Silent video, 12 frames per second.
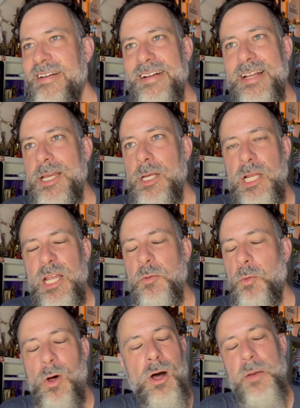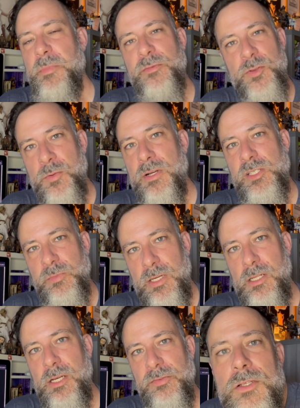It will haunt me for the rest of my life.